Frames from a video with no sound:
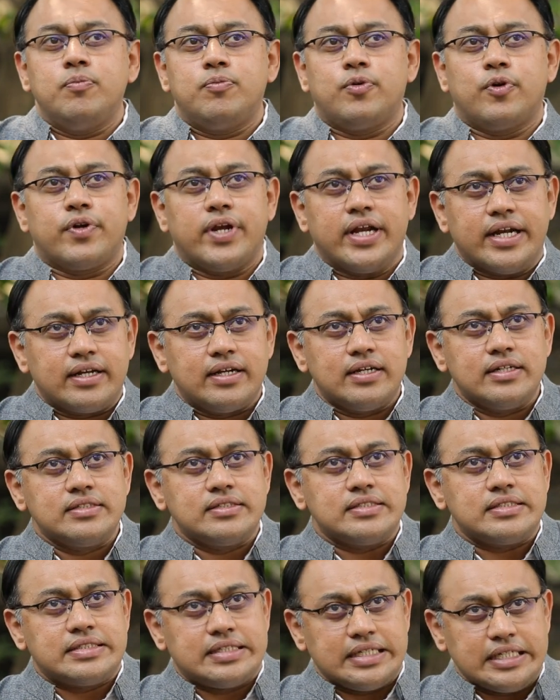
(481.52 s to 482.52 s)
protected
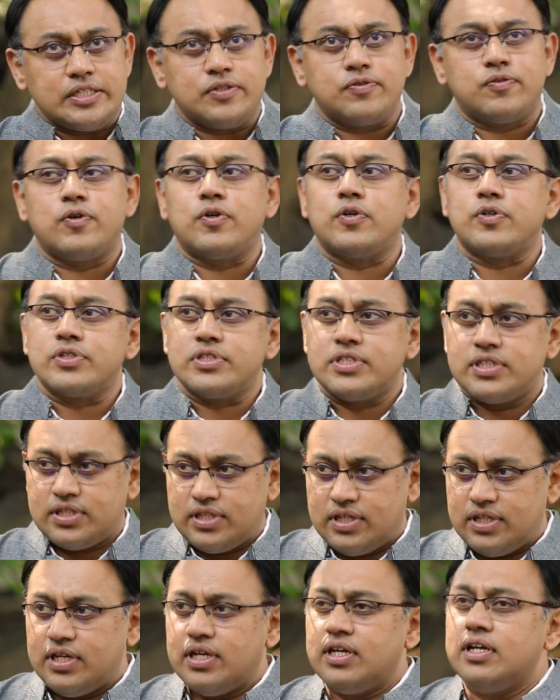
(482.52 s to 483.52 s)
six
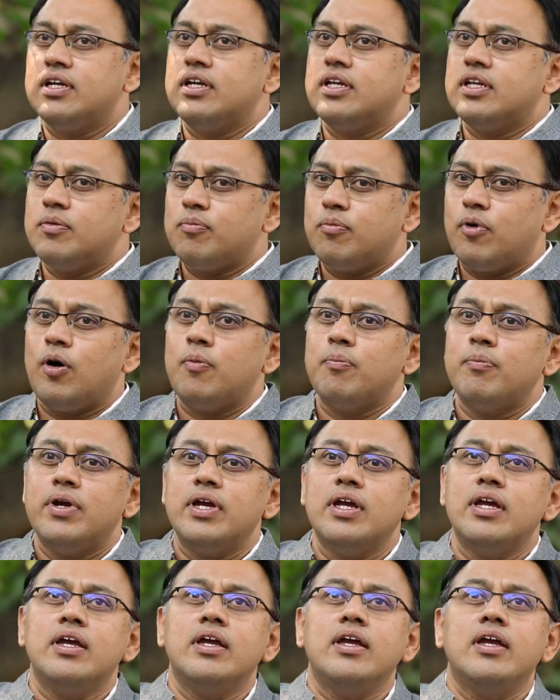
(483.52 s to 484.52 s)
forts uh, in
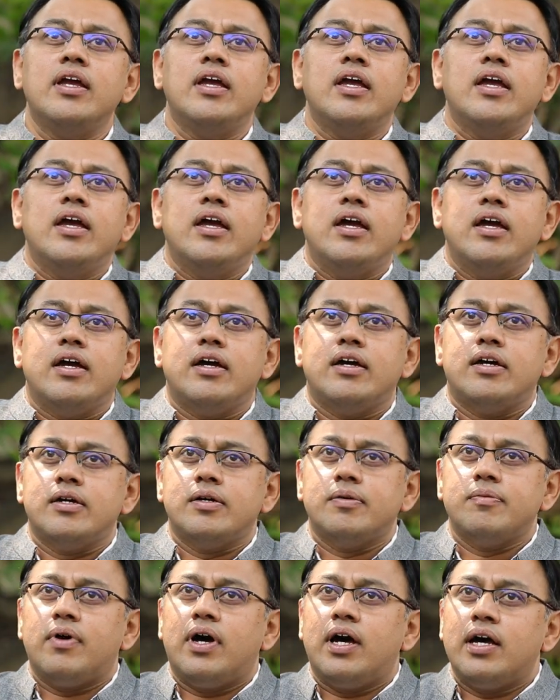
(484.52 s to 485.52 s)
Bombay.
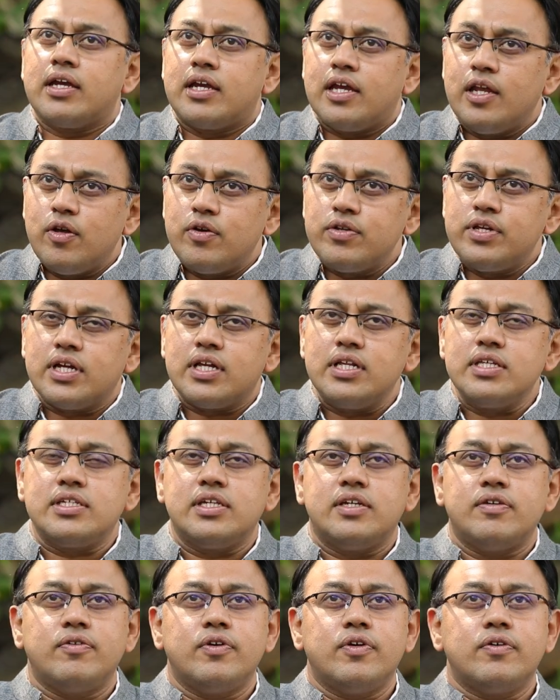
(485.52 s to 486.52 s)
Uh, Archaeological
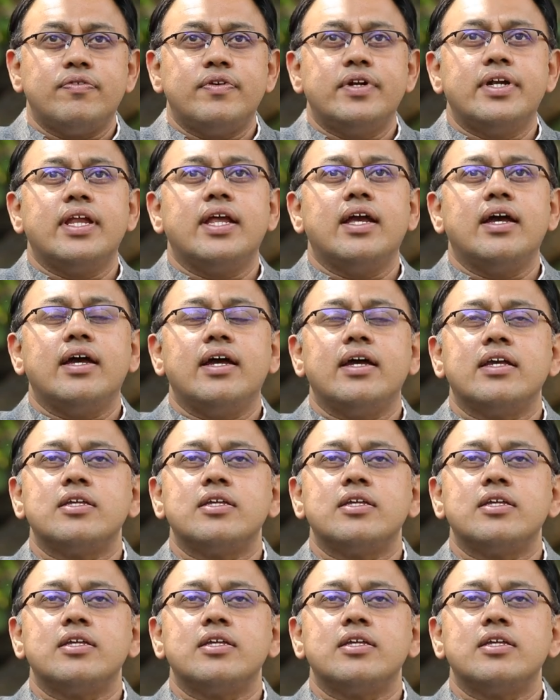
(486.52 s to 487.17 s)
Survey of India